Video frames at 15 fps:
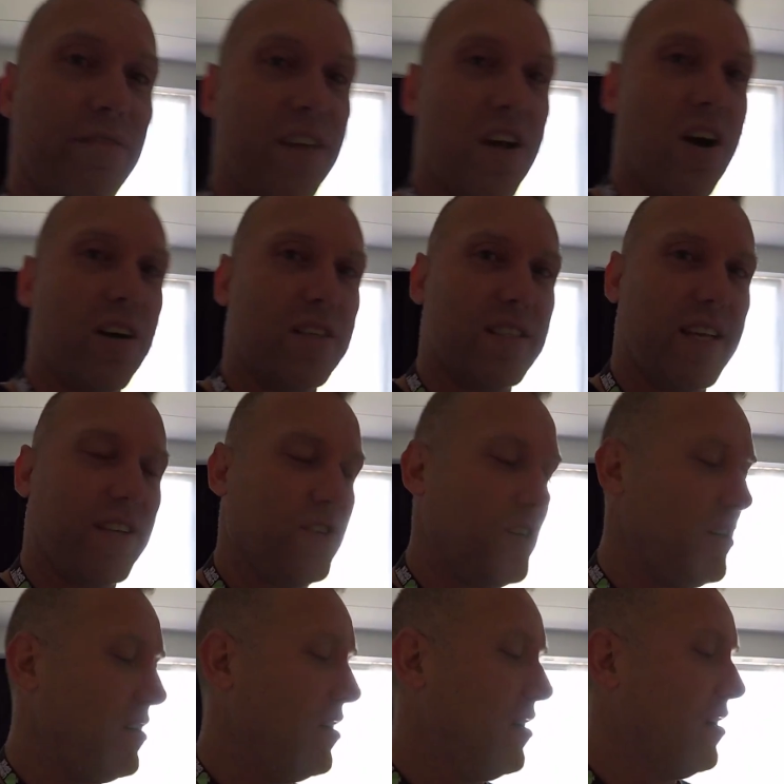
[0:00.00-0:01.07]
the V R
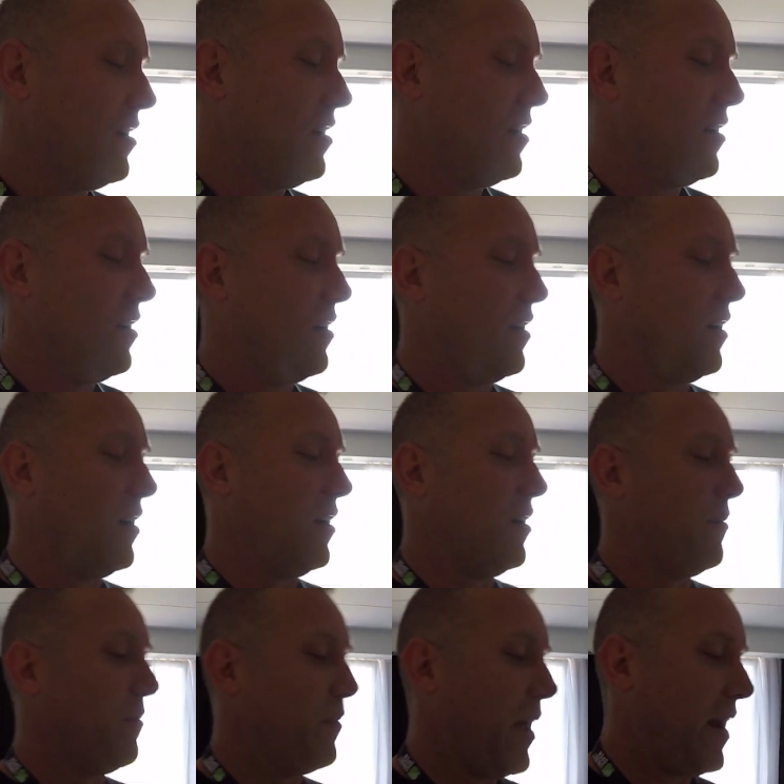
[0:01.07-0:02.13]
session
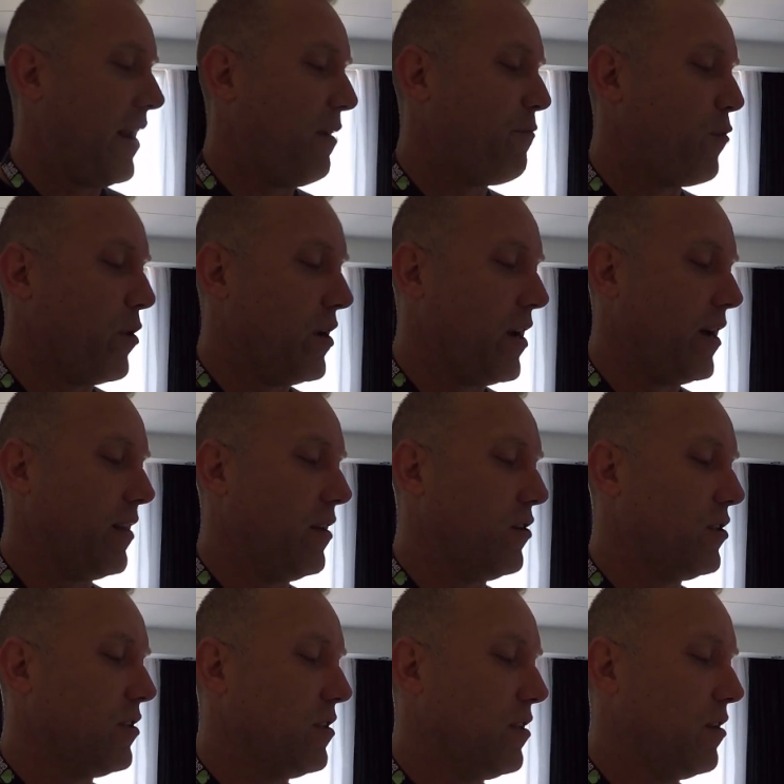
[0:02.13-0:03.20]
um, at eight forty-nine.
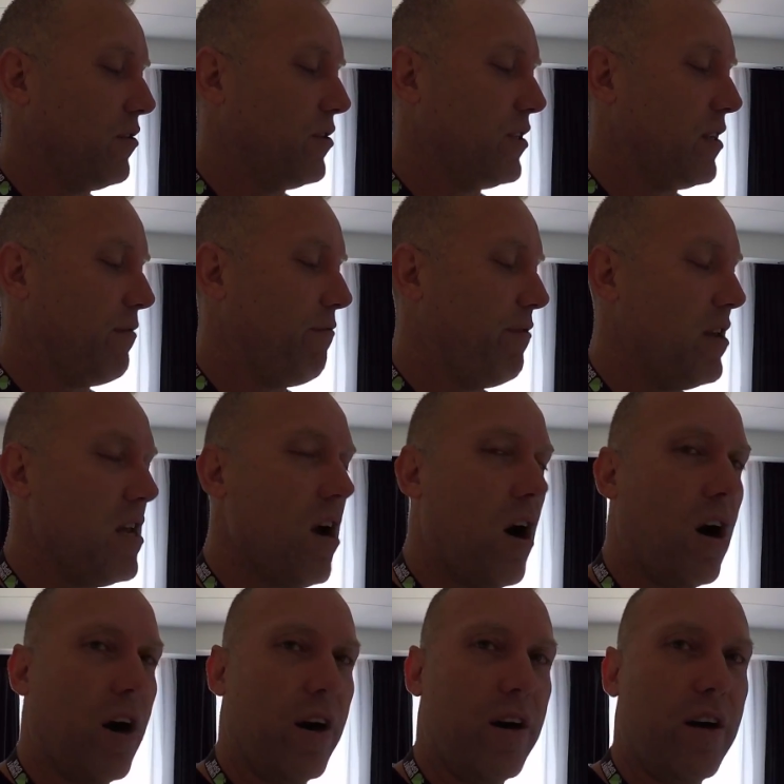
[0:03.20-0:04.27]
There's, there's a V
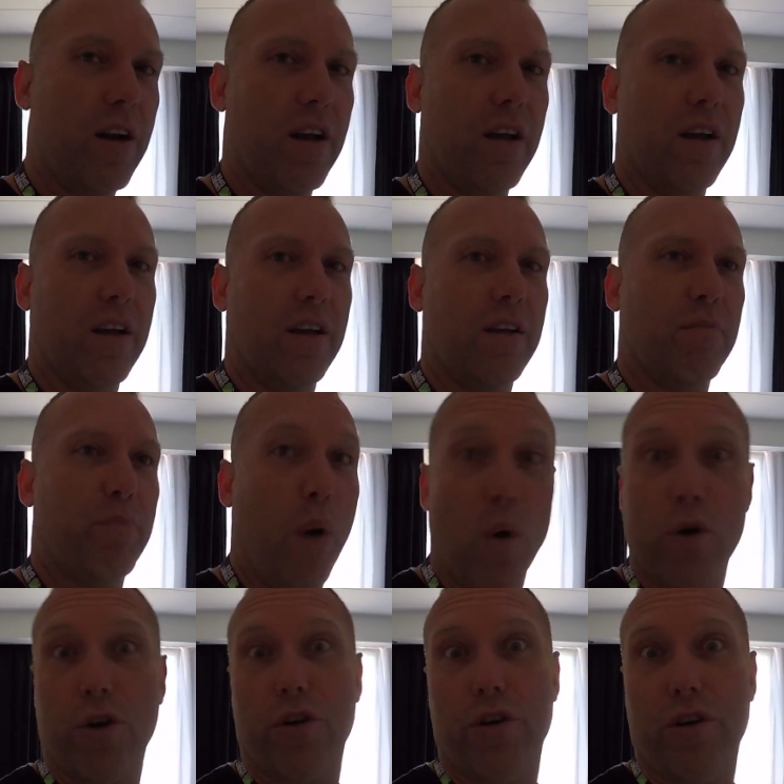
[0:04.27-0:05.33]
R
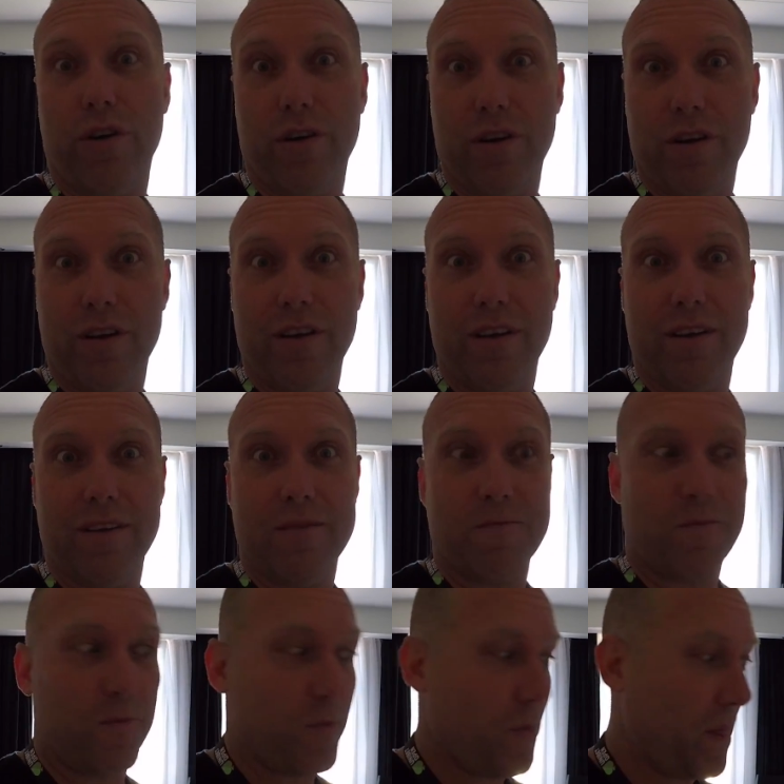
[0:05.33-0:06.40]
poker.
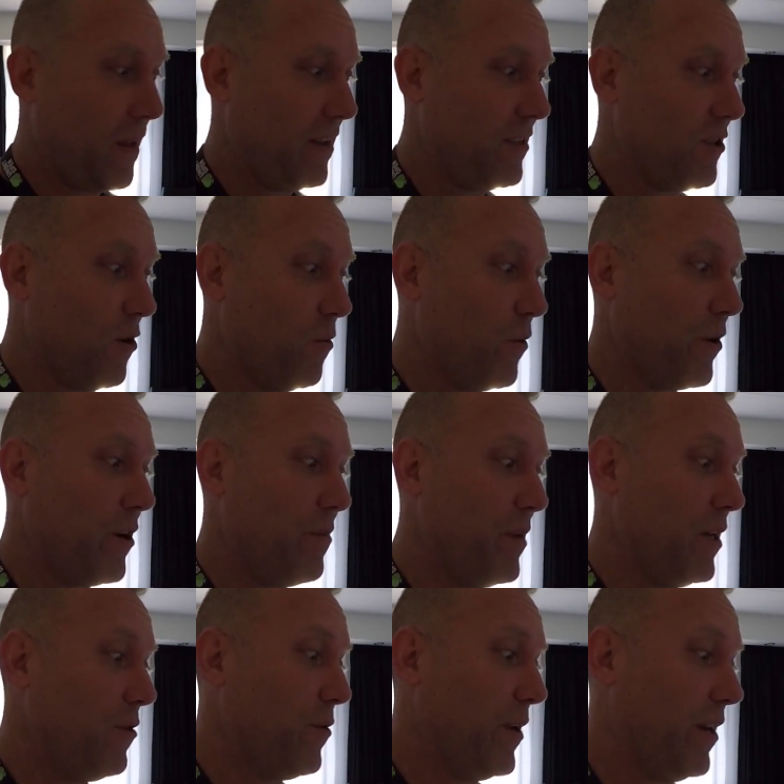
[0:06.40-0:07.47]
So we're gonna
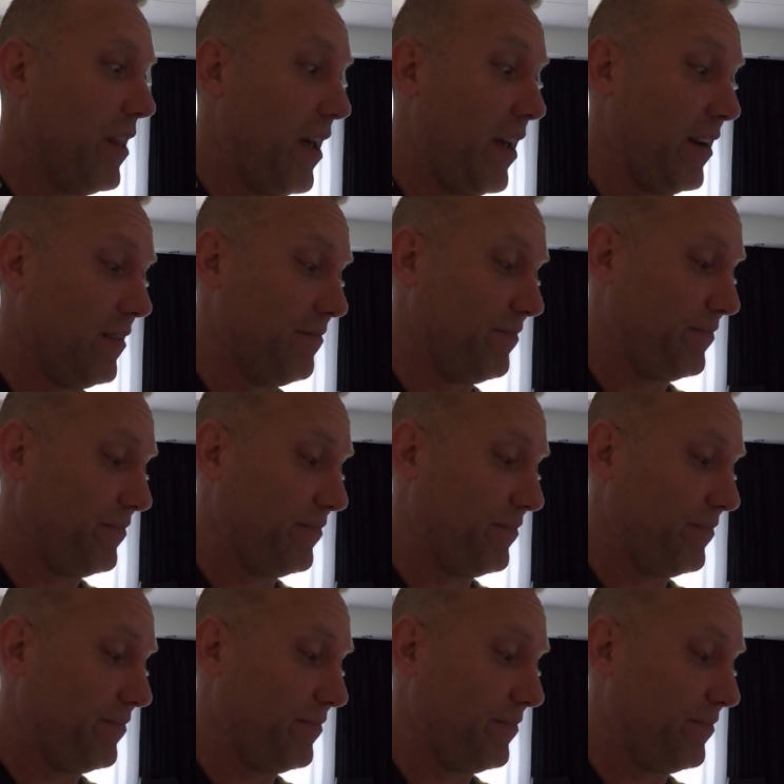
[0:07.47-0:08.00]
be doing that.